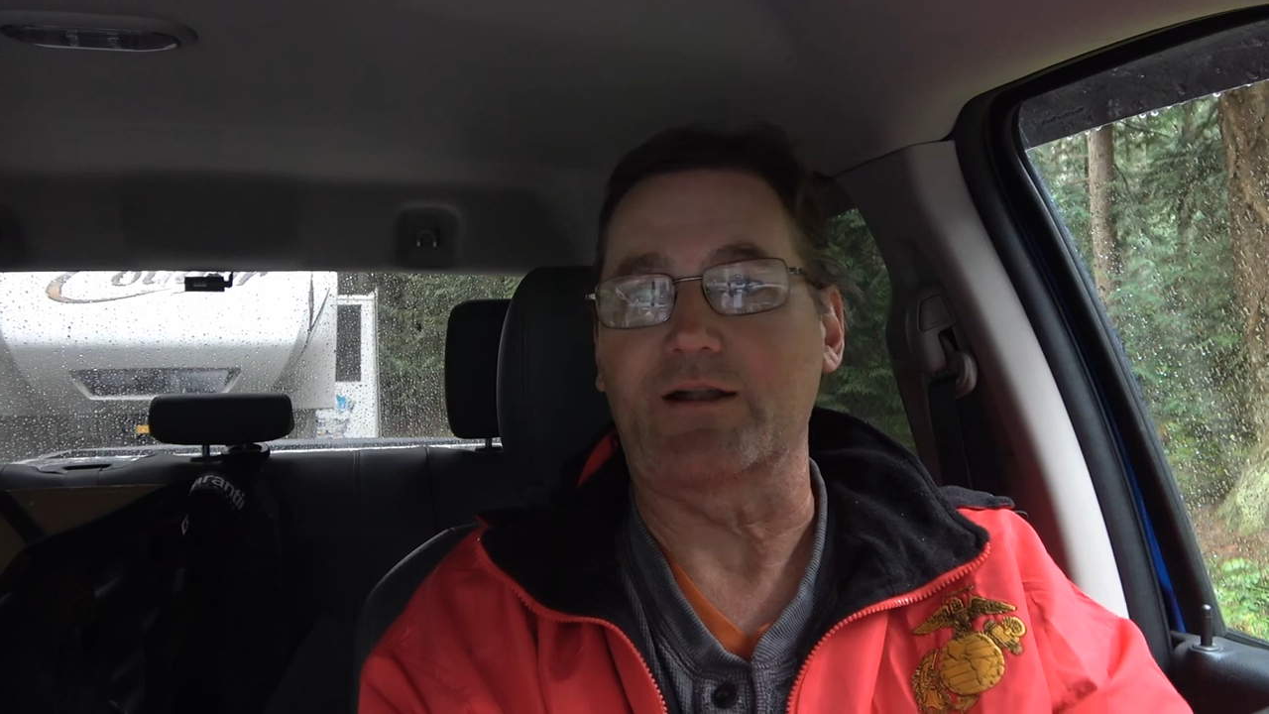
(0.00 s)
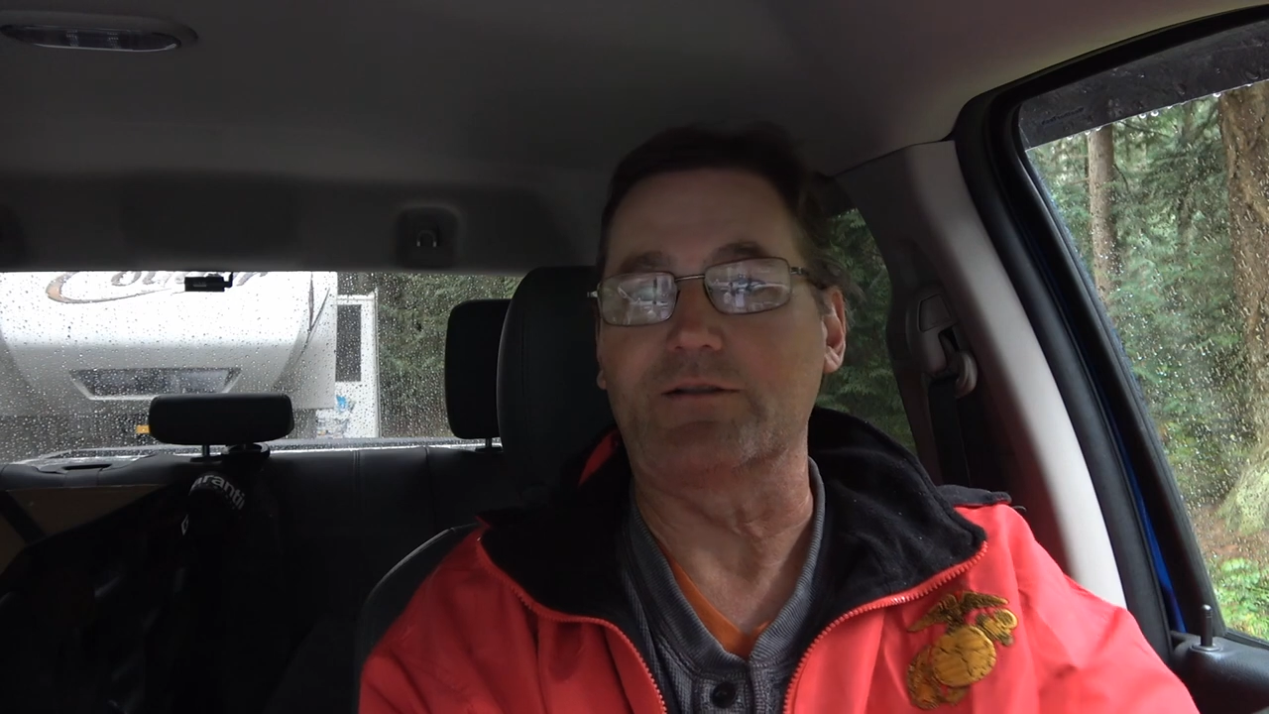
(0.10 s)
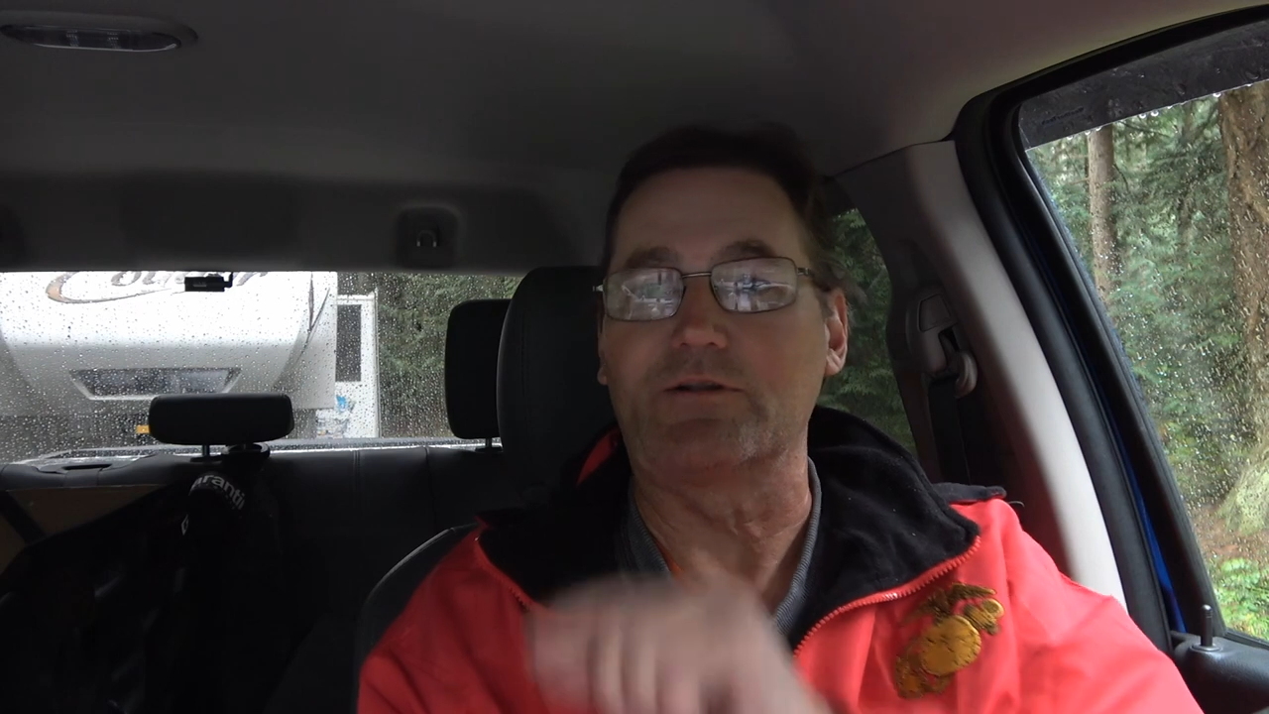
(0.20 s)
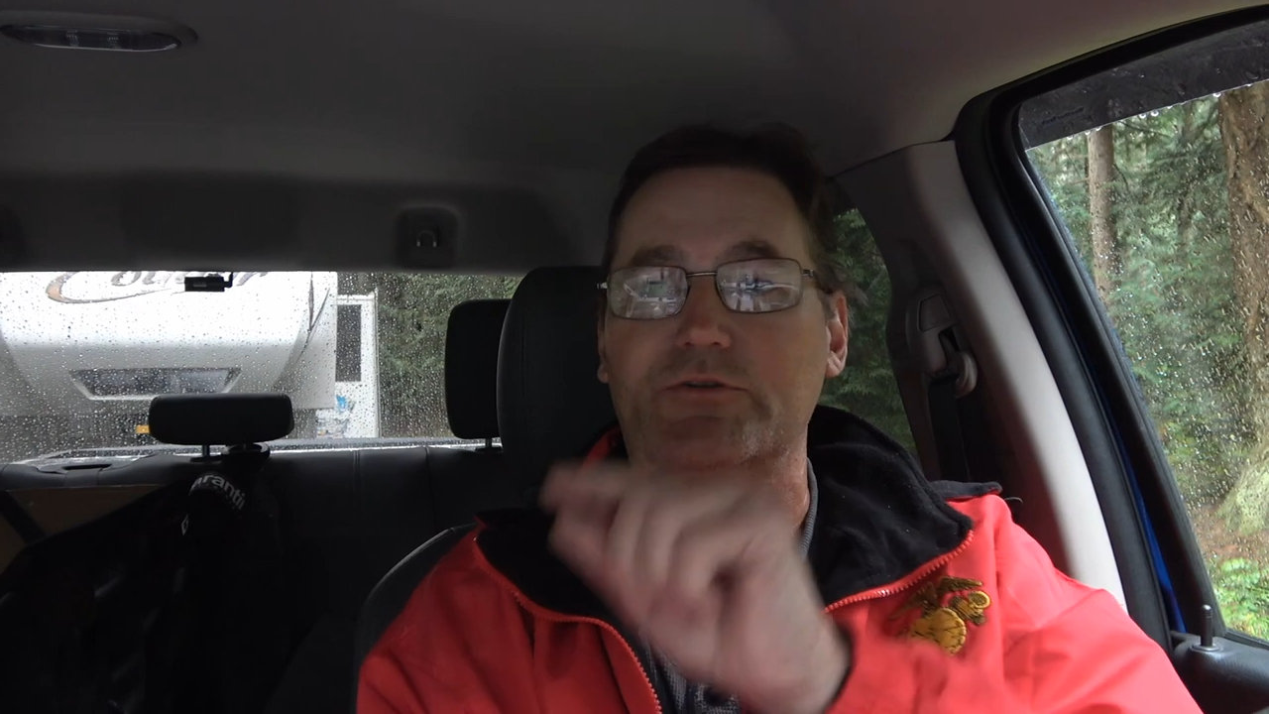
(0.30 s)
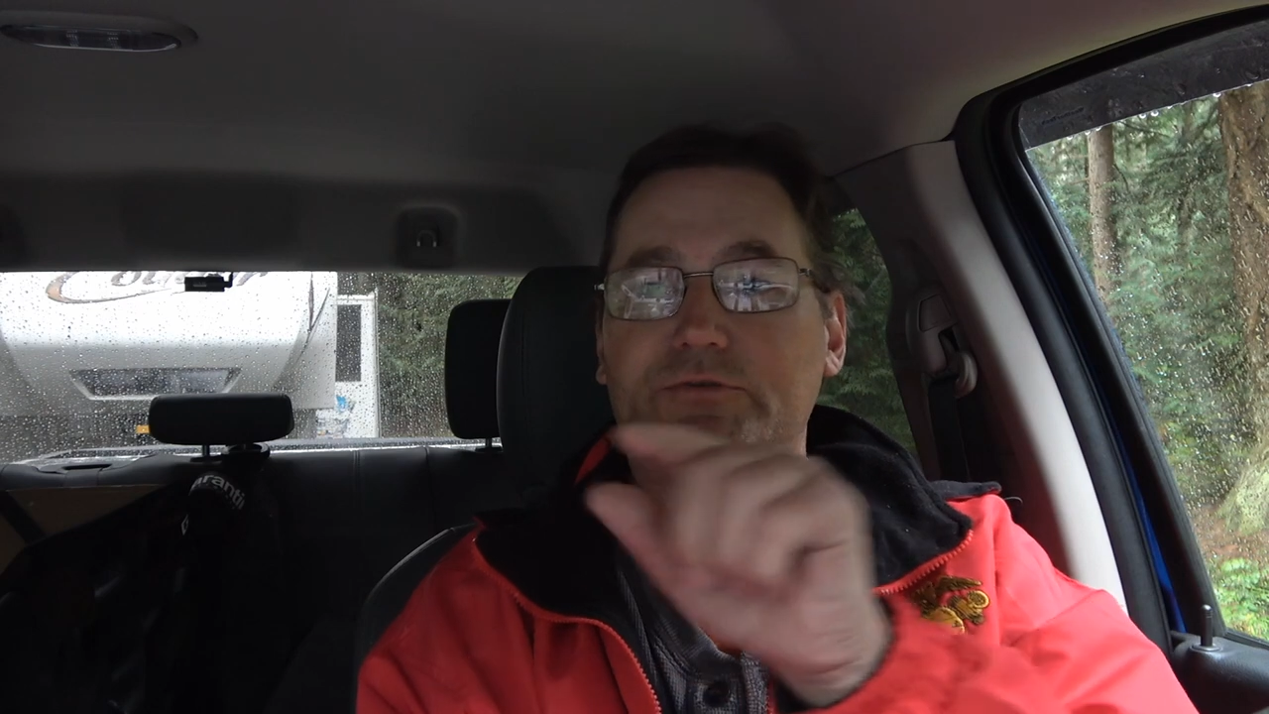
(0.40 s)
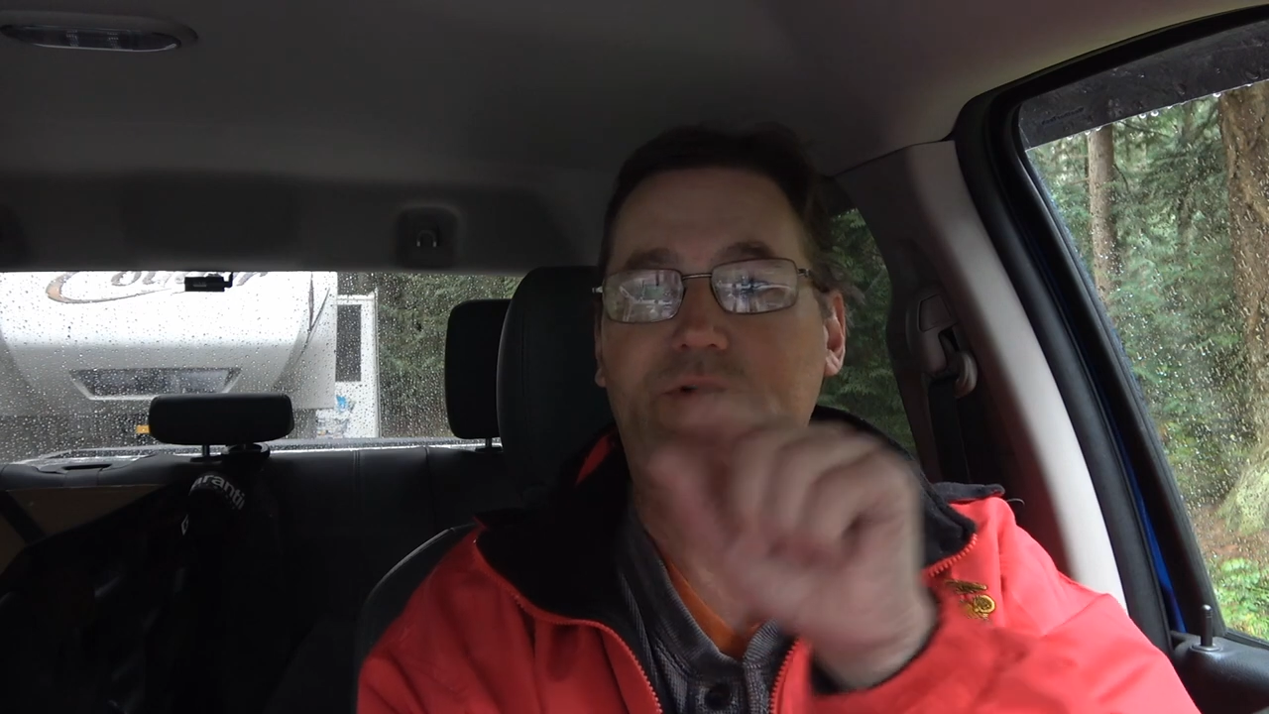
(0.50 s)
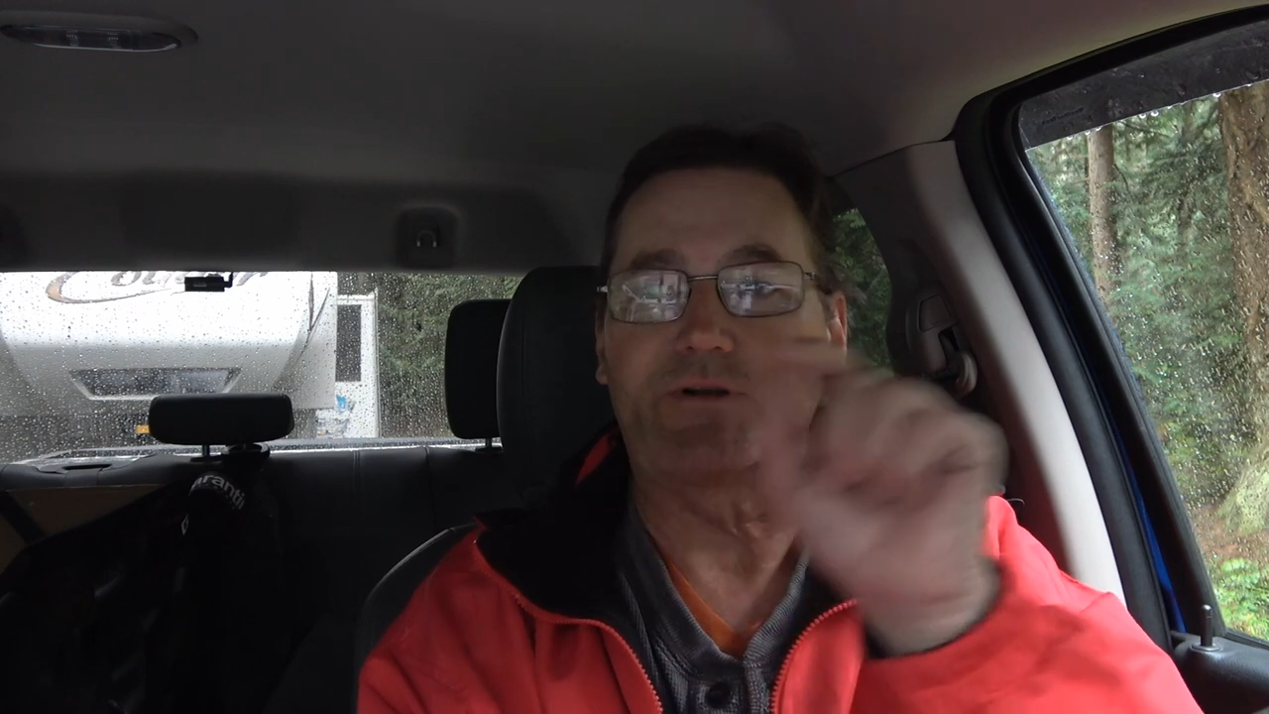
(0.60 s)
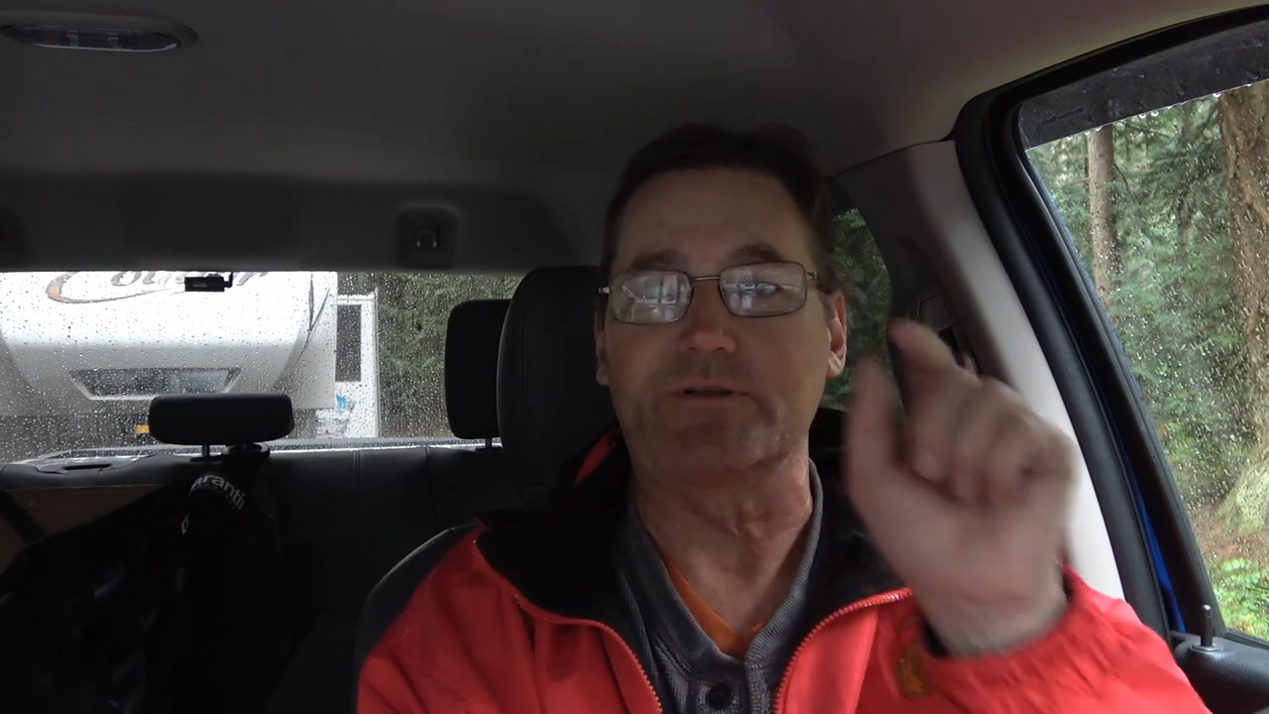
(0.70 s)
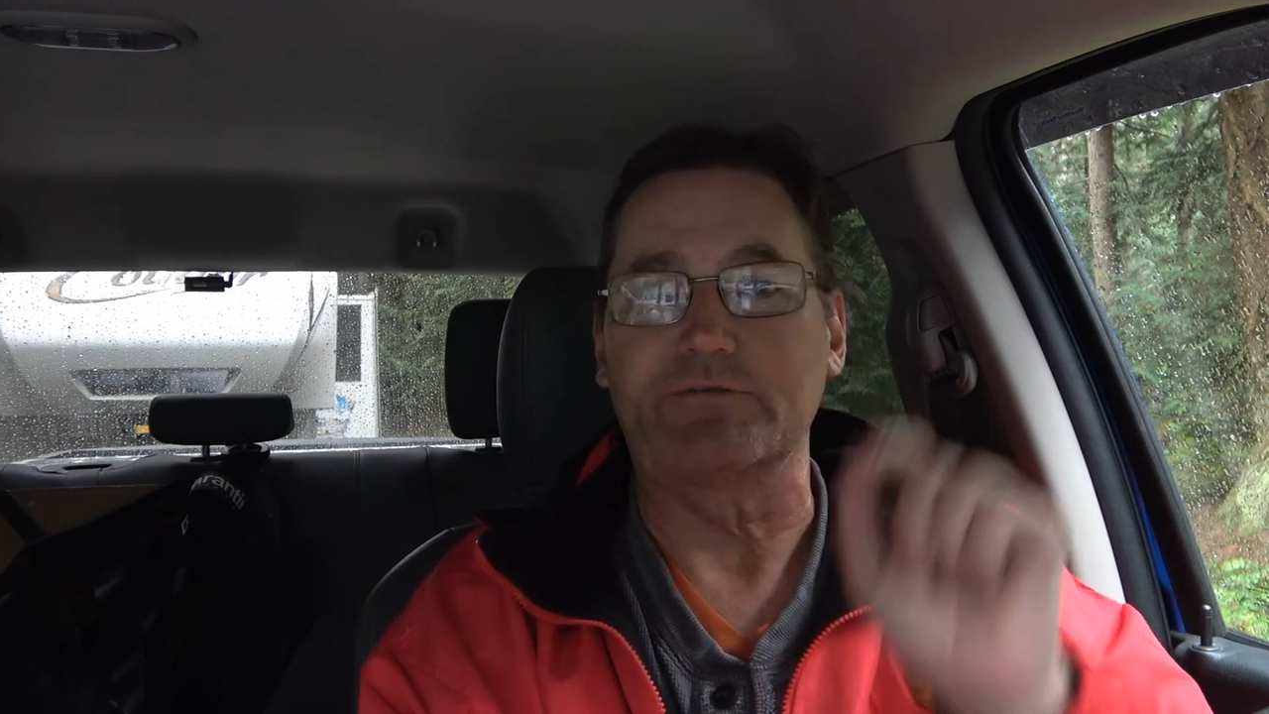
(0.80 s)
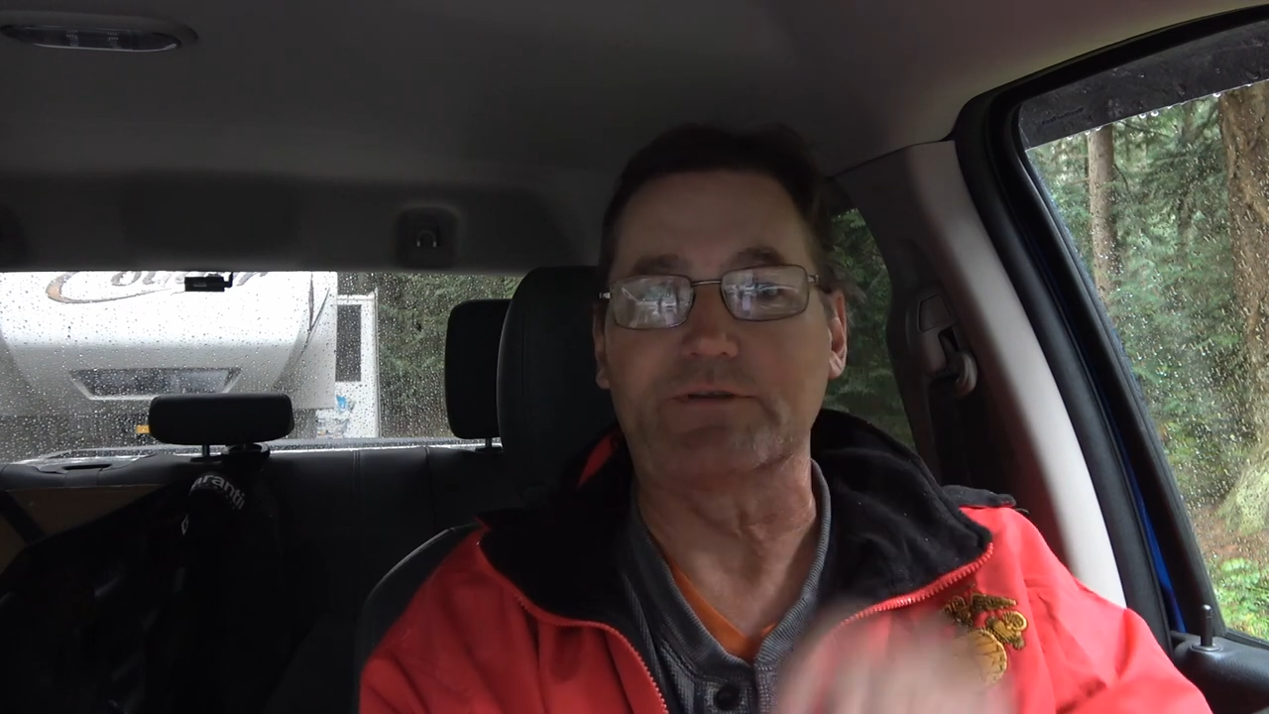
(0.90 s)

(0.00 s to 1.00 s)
a little trail of